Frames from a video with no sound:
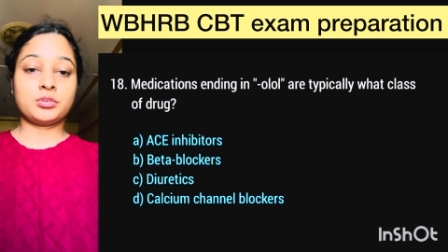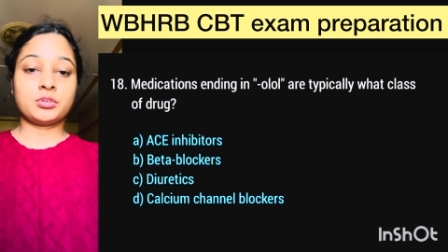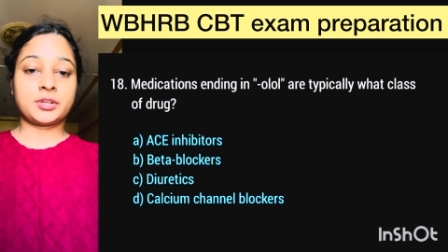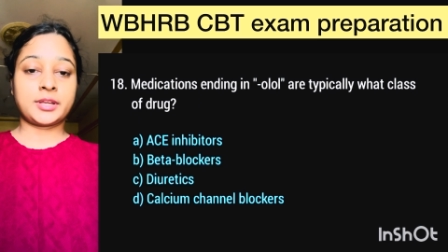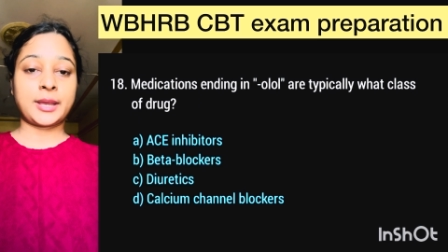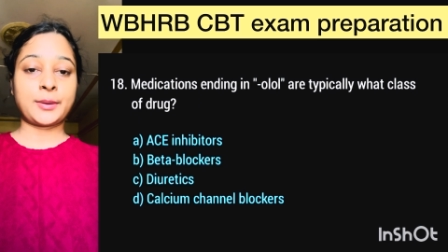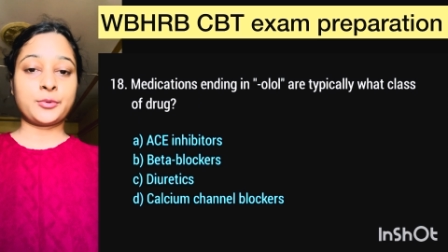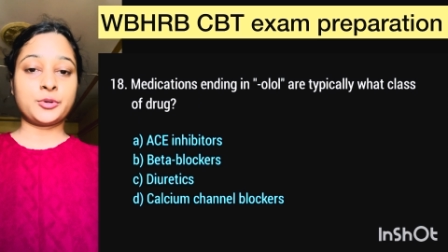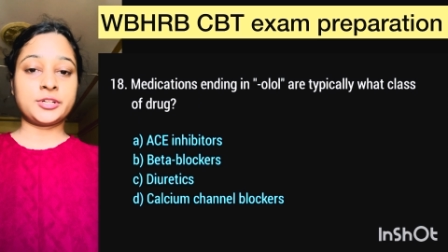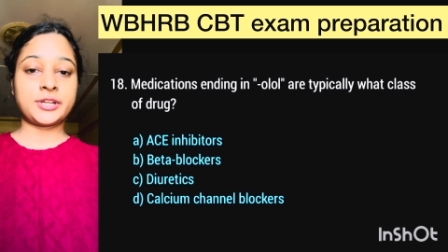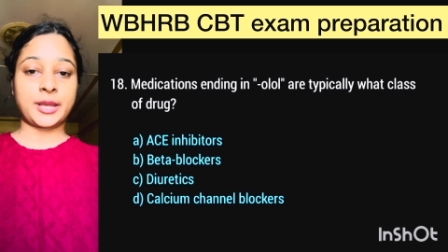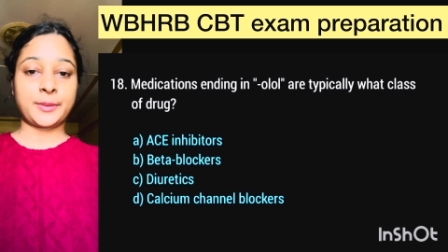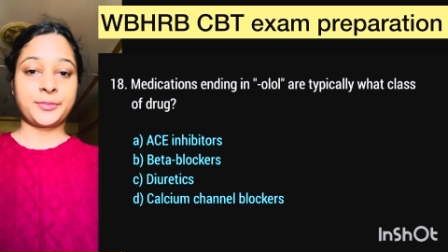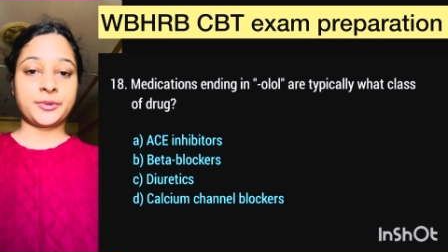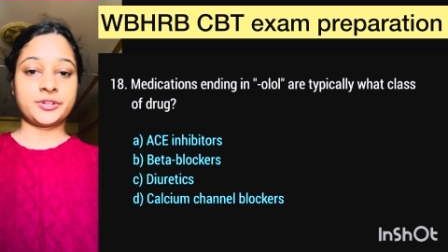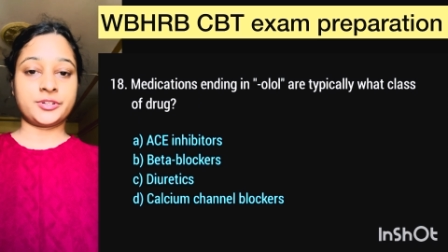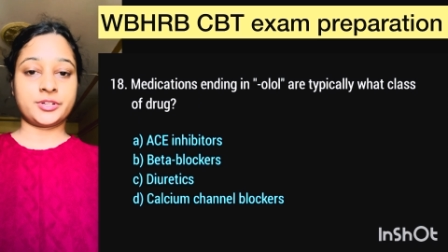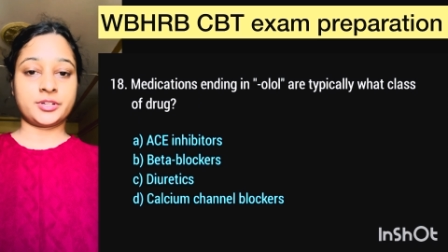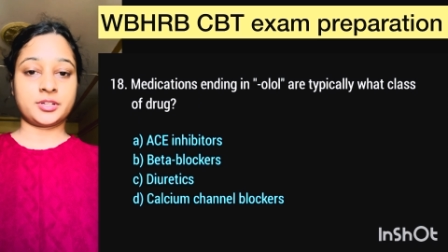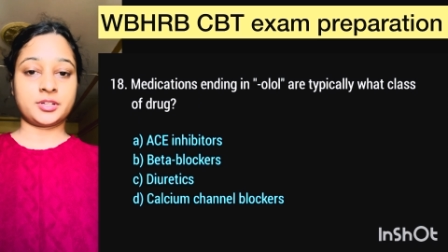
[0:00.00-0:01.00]
kemon type
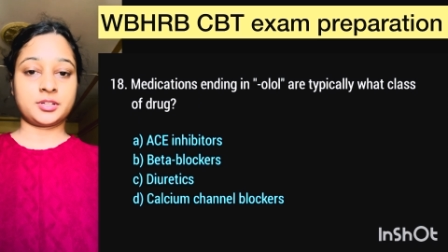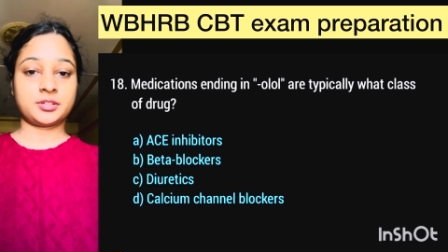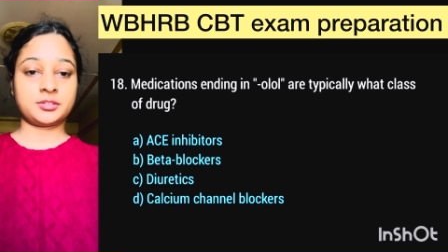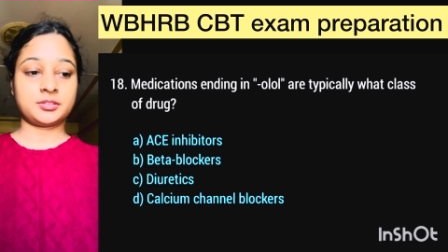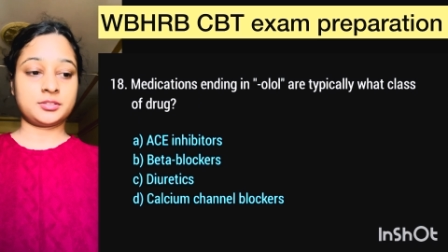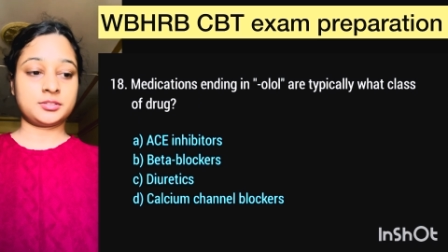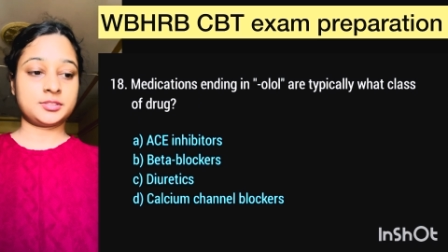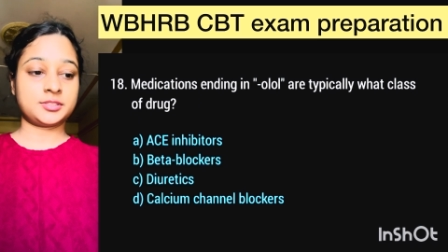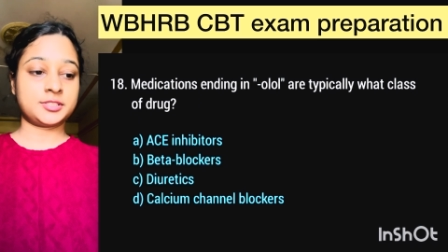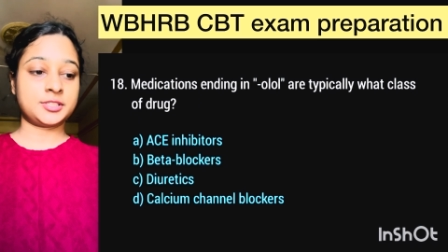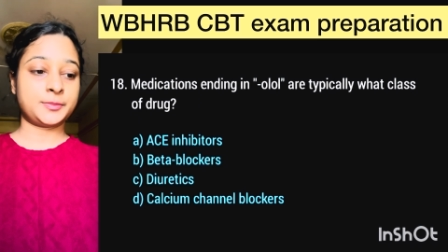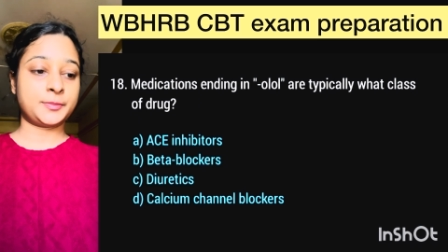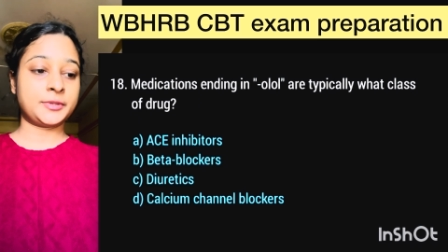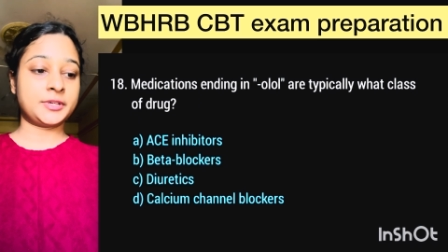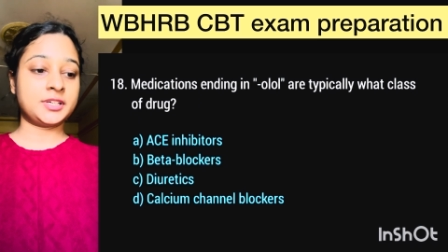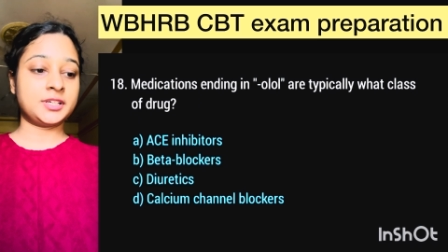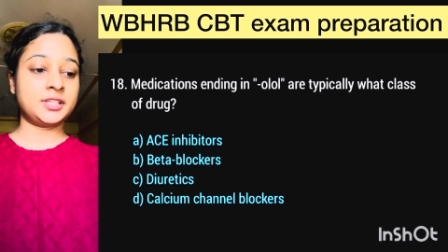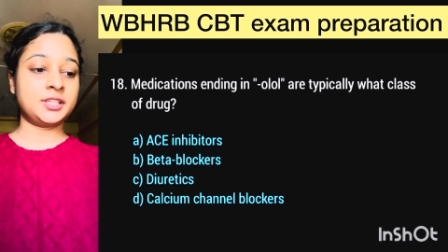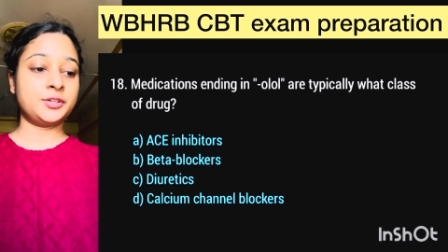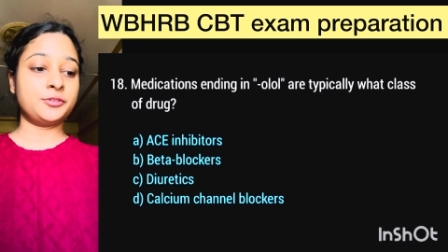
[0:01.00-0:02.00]
of drug,
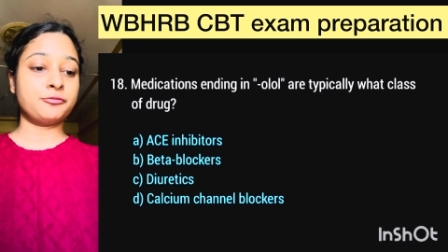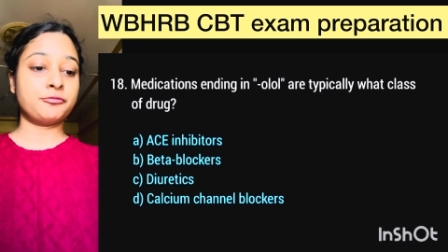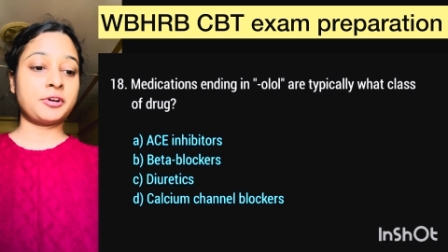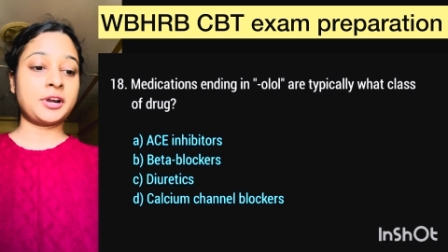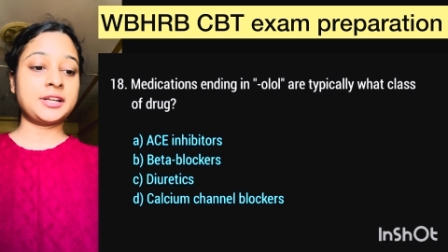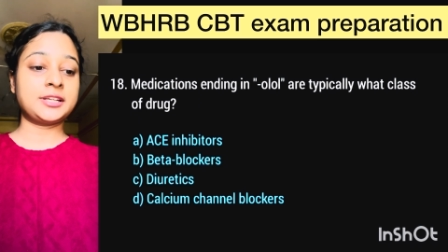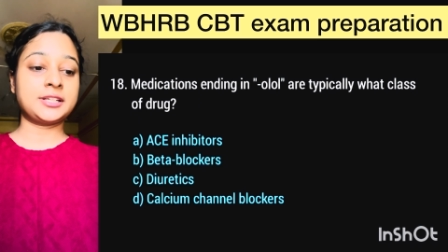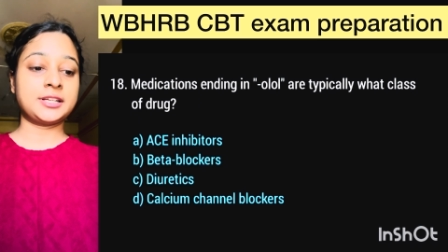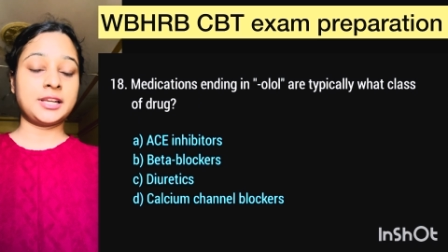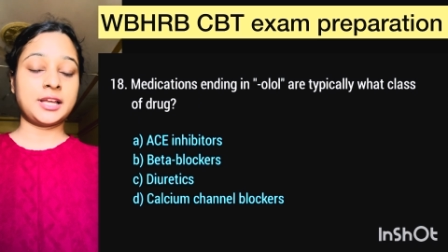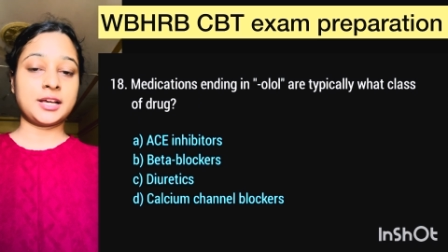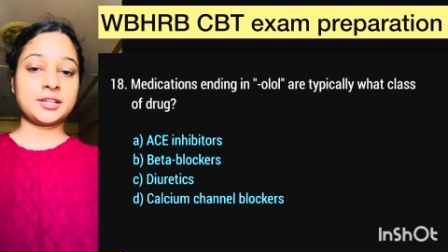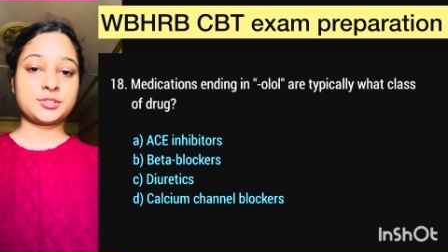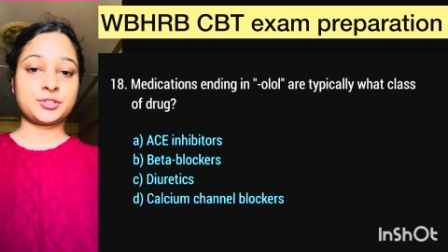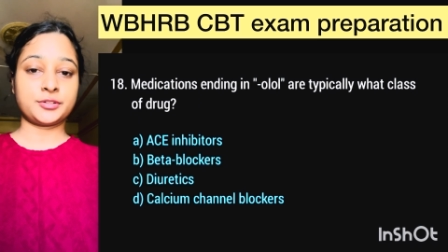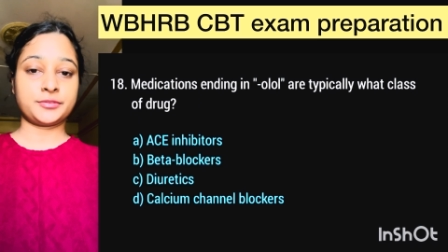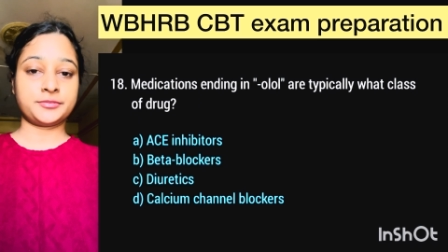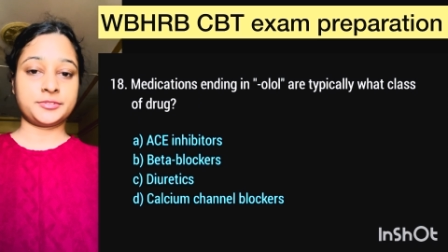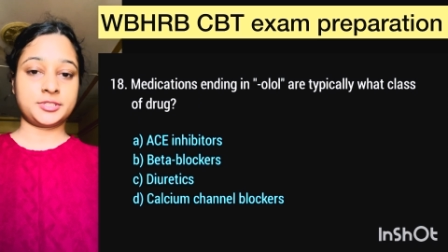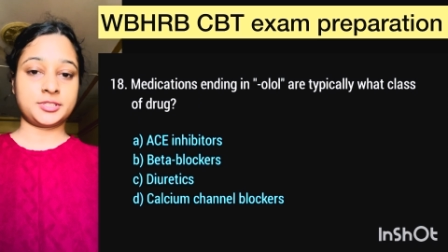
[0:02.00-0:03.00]
typically what class
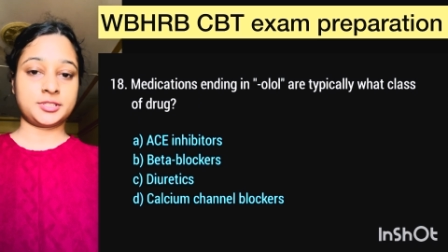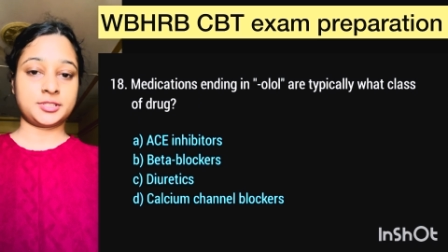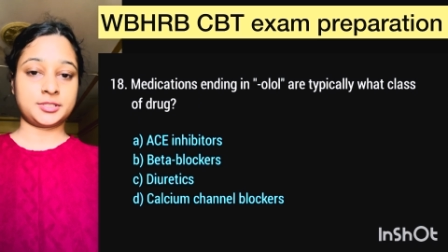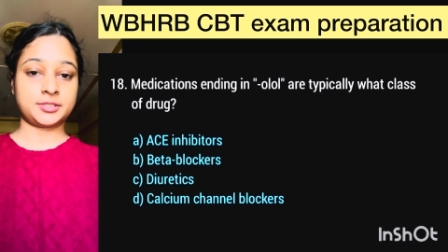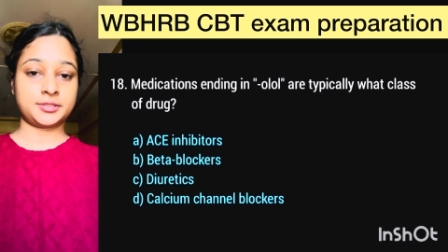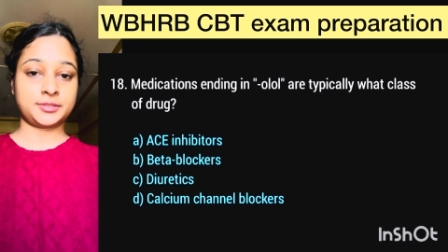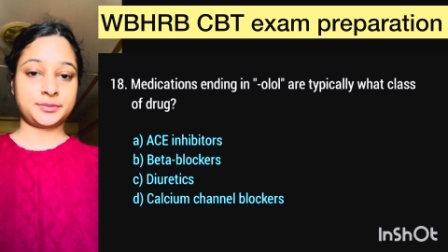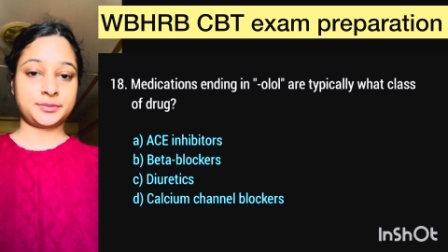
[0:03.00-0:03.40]
of drug?